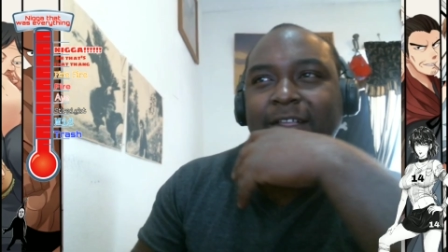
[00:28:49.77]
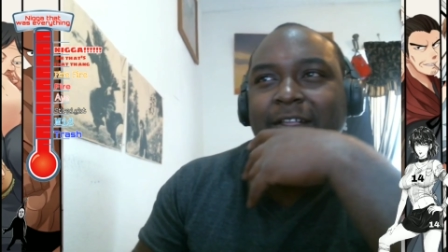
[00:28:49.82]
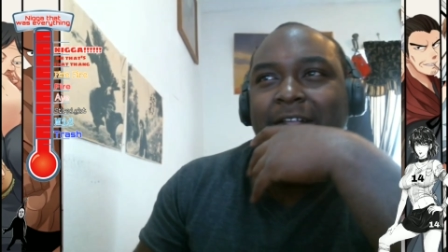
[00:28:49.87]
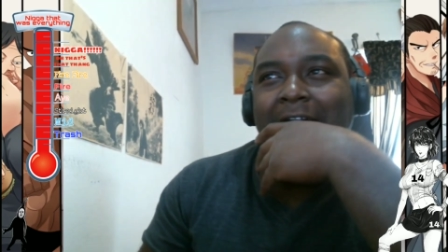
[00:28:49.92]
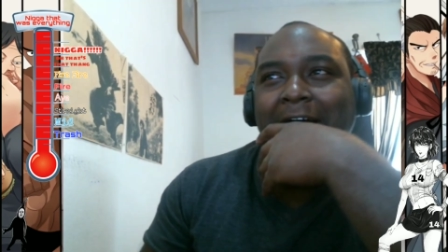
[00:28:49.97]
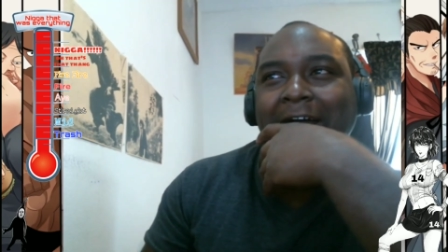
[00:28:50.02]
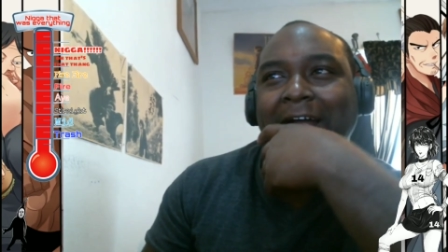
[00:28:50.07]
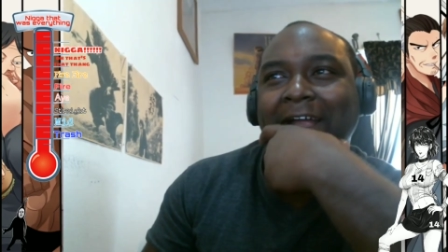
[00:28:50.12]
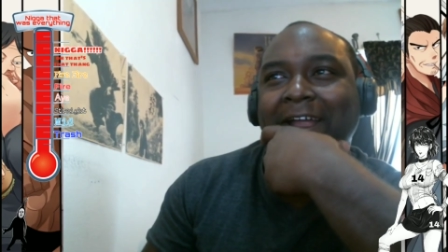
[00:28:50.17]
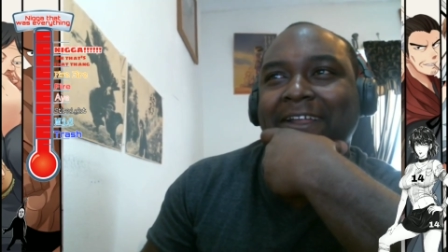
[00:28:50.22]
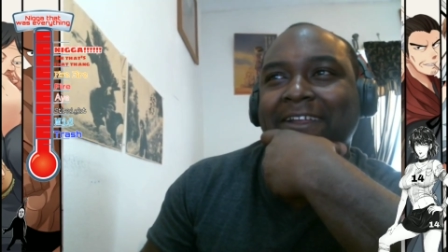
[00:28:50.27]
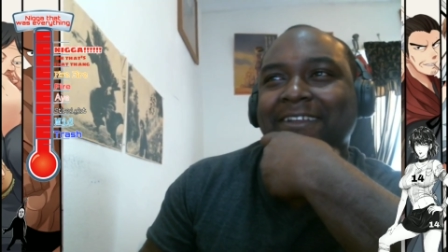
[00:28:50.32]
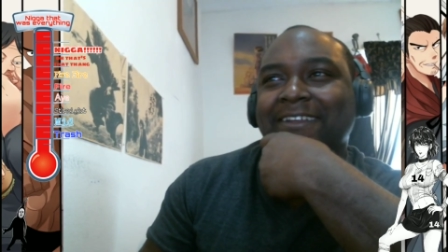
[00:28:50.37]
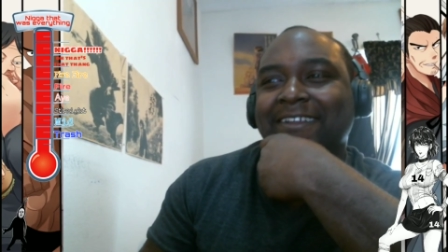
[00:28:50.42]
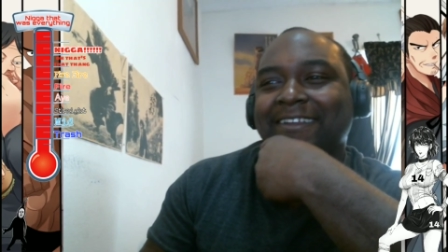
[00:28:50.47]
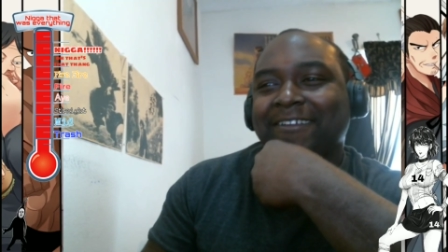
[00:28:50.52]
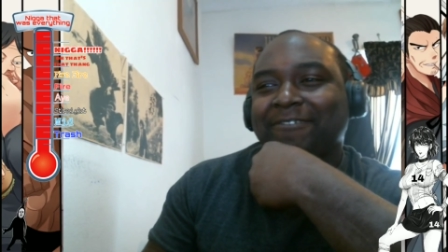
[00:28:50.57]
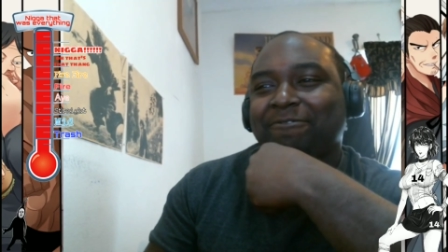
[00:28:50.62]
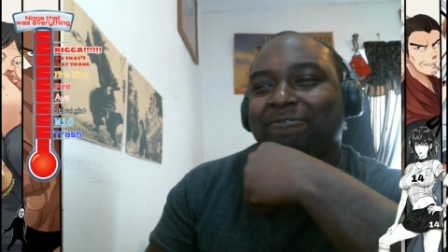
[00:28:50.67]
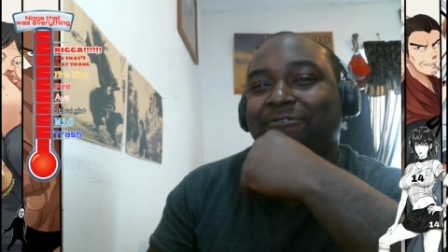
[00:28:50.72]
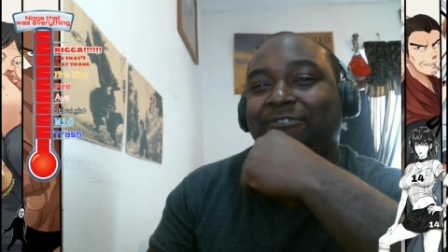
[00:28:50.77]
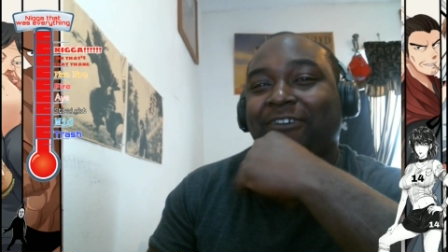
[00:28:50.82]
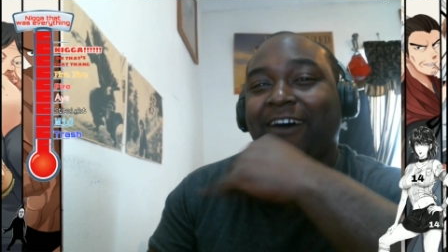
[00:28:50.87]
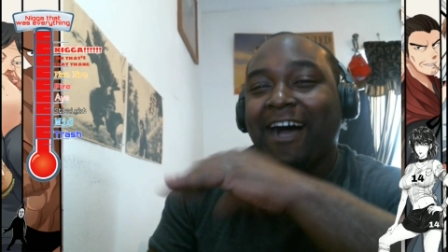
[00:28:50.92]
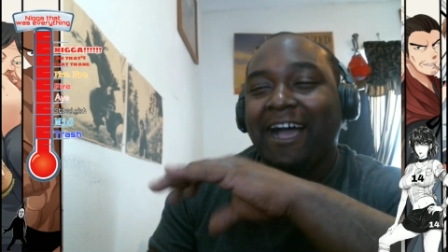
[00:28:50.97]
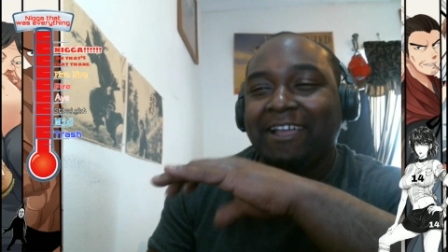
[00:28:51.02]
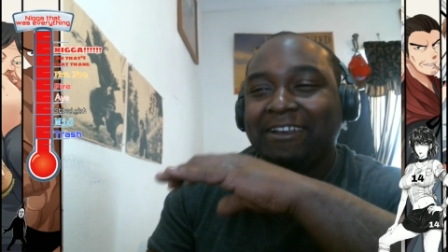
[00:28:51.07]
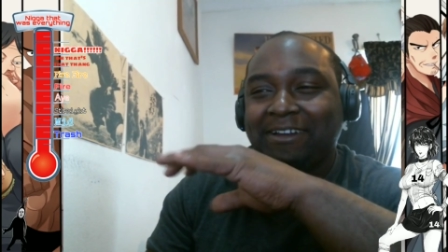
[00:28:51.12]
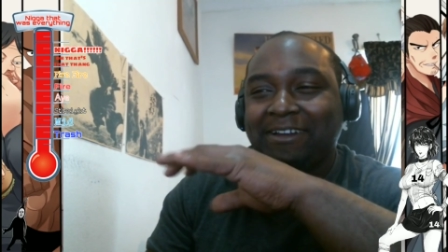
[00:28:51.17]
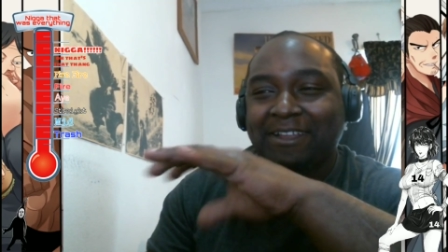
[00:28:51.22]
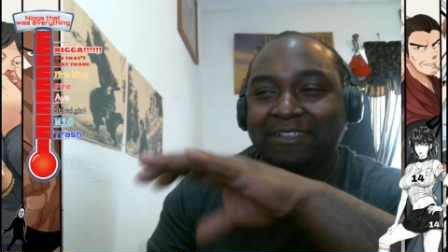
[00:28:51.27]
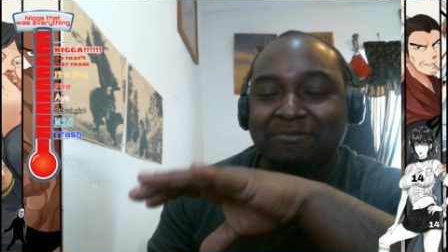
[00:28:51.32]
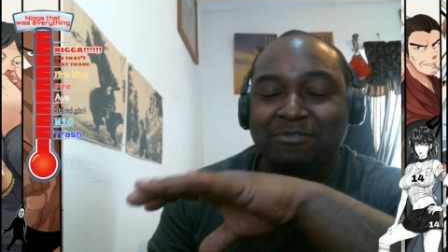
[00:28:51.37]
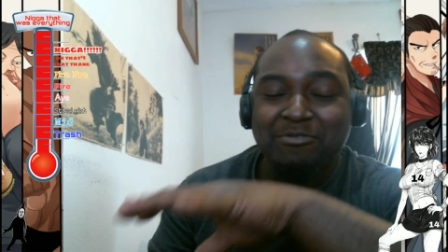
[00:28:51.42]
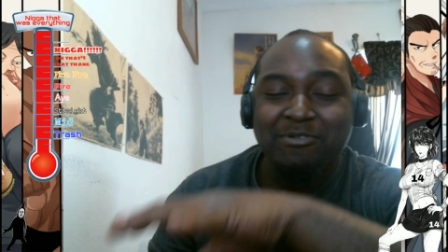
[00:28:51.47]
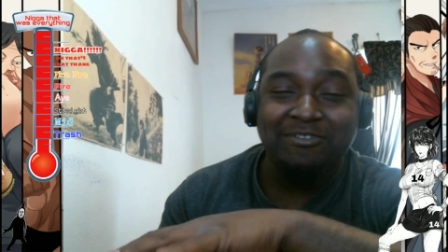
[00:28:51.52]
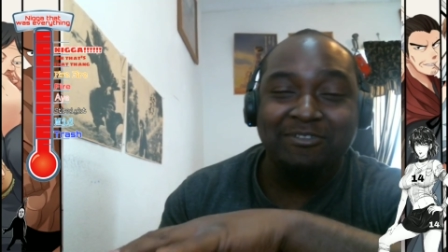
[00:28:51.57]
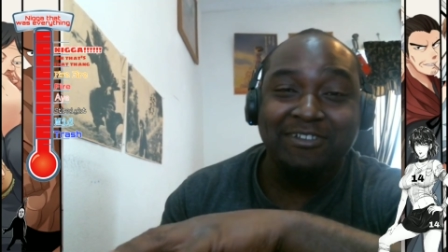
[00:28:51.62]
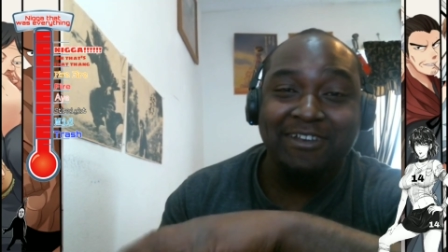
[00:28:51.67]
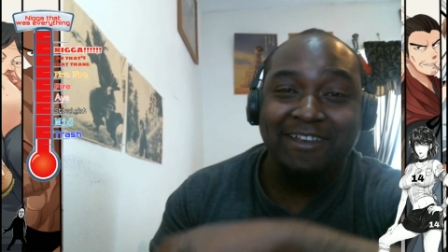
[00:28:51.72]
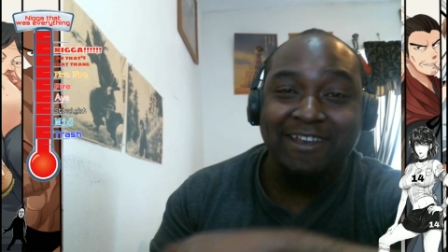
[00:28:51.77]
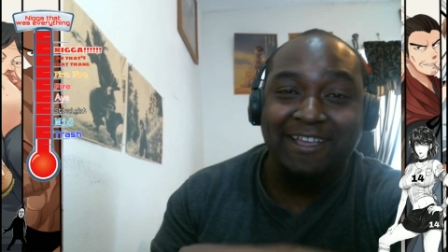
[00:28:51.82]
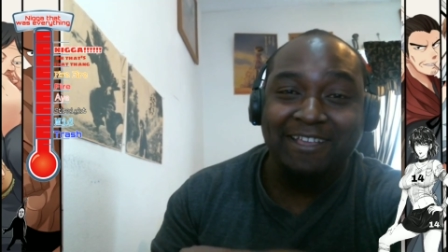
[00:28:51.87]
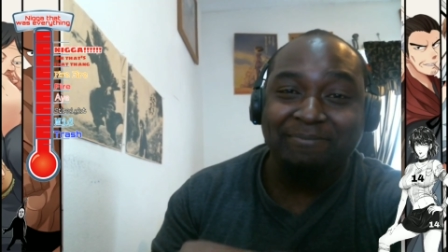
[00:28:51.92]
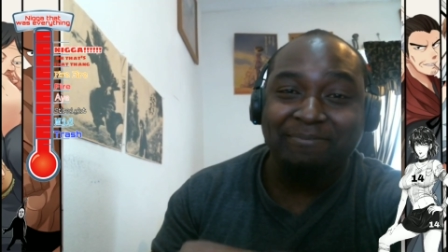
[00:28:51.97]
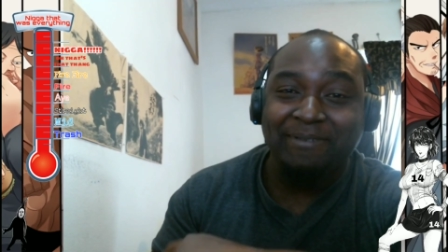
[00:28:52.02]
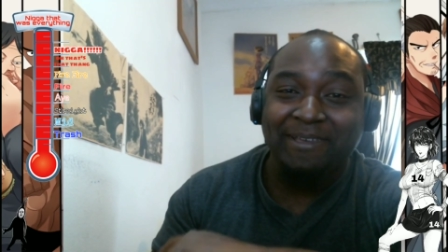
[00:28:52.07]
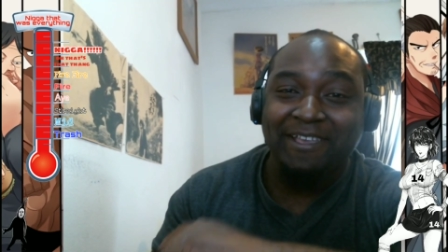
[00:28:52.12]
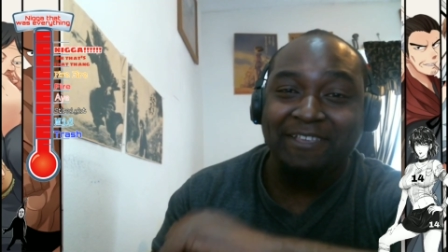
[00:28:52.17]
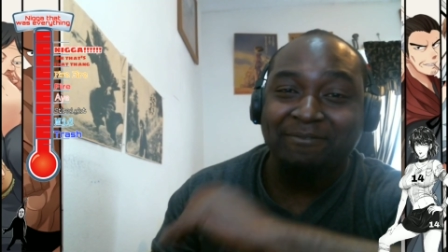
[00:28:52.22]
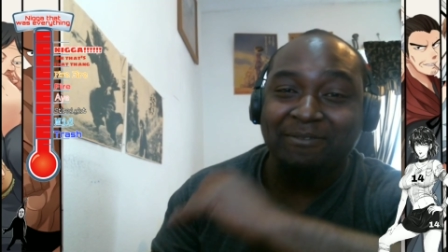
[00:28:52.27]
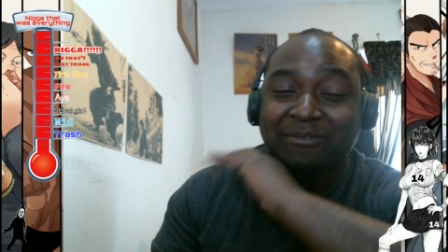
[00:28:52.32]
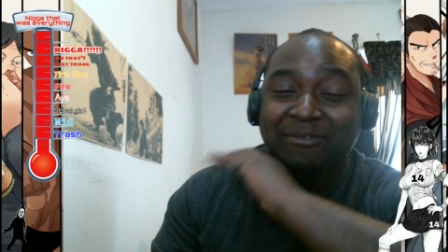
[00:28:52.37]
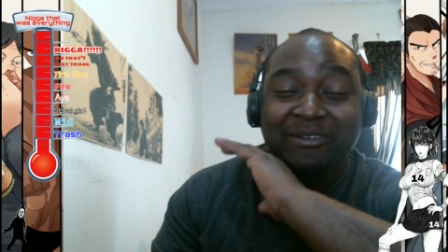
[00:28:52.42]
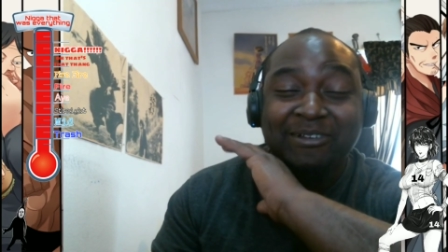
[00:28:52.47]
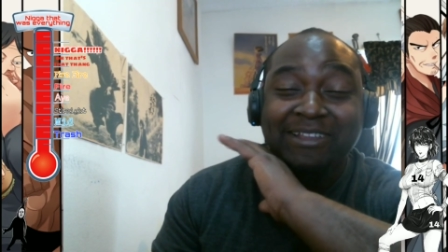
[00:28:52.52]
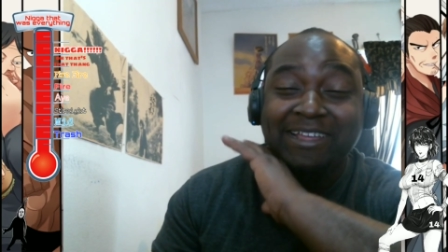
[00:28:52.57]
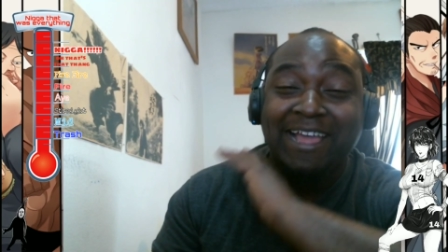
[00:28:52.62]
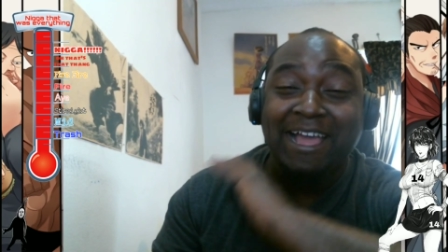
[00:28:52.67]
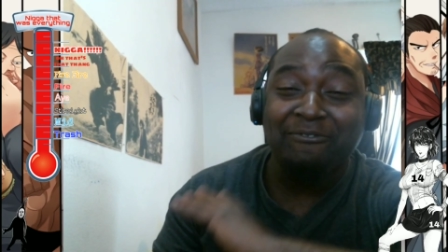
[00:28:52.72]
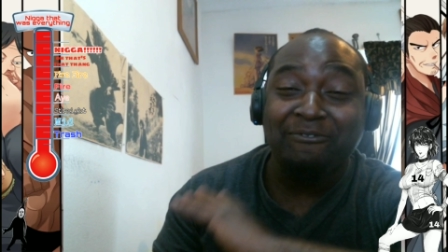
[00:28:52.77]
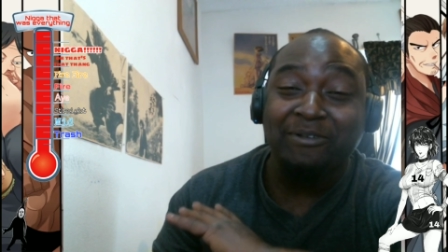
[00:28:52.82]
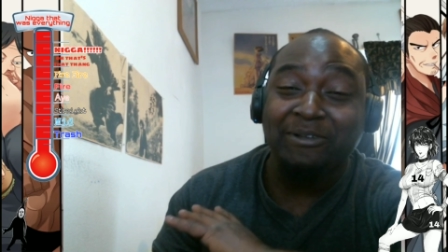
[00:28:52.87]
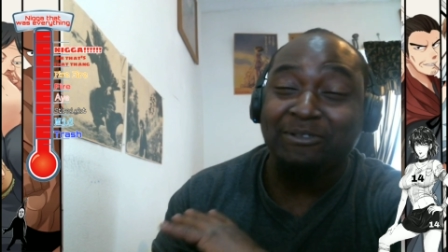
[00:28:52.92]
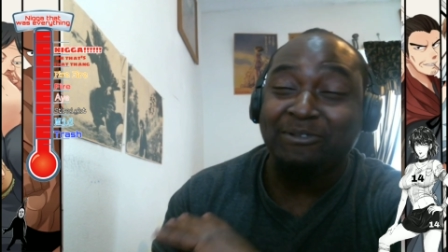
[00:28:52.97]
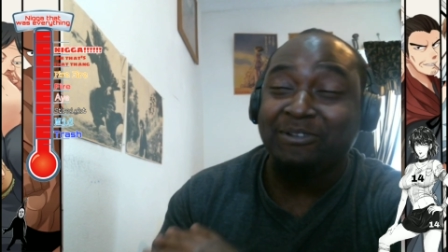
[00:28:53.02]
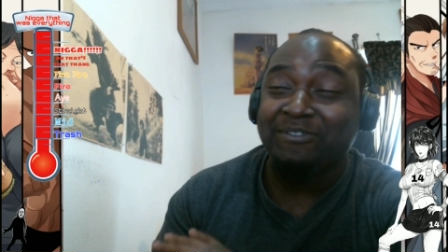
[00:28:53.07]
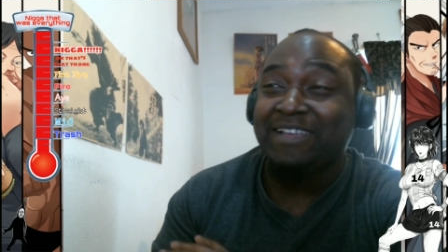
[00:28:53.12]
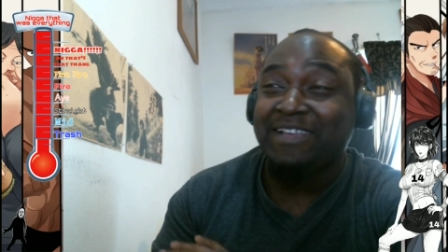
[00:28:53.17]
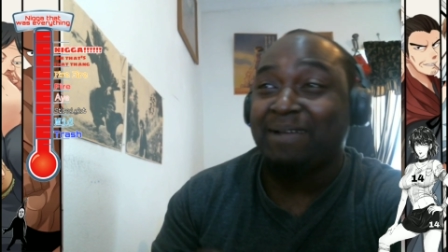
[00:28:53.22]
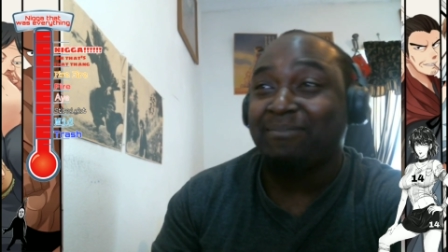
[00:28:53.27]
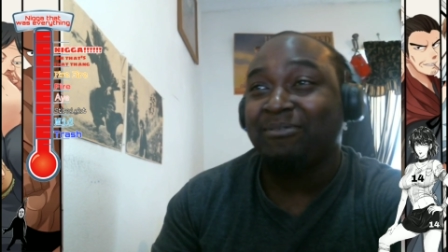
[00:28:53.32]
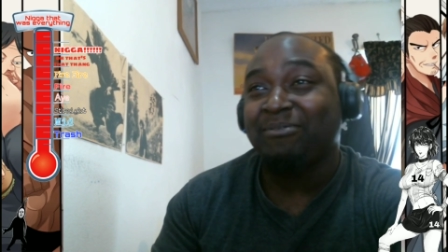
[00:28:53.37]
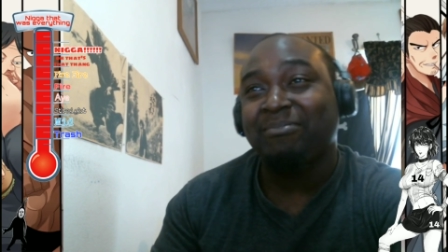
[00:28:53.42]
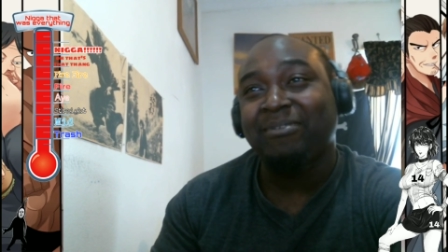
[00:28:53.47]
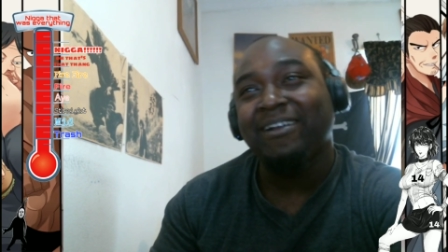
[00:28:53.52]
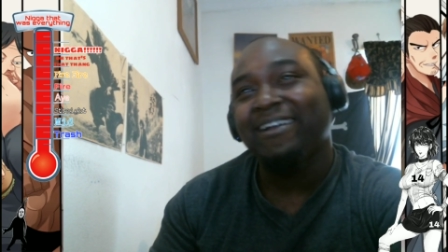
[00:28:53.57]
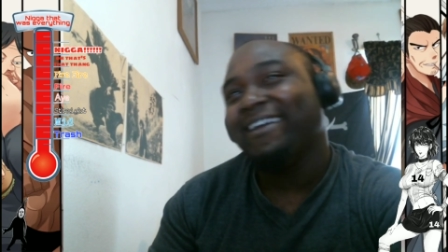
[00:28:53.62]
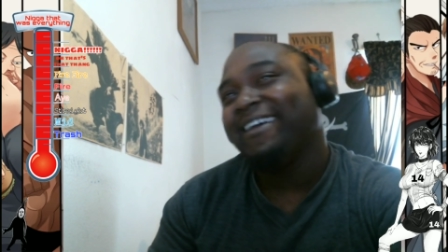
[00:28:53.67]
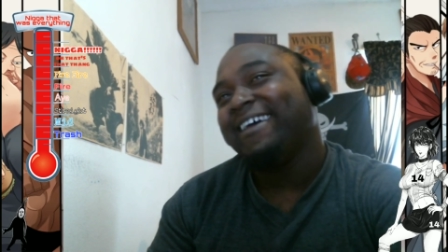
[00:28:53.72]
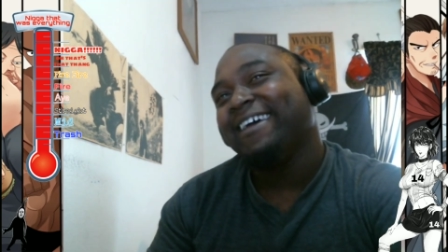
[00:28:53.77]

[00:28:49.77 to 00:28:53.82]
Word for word: Alright. Finally, let's move on to the next page. We're only halfway through the chapter, bro.